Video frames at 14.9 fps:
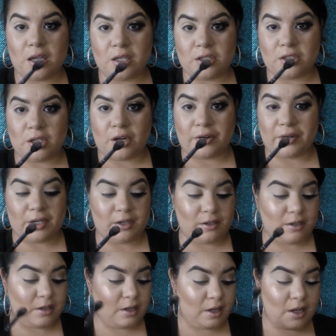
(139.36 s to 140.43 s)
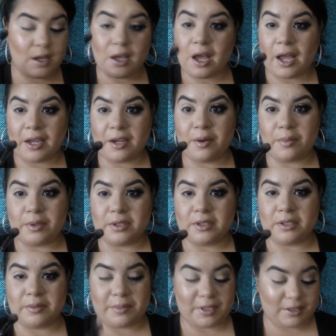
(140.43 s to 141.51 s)
Sorry, I
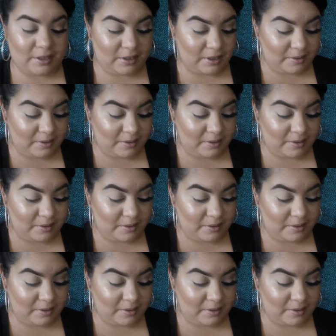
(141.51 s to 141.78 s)
completely messed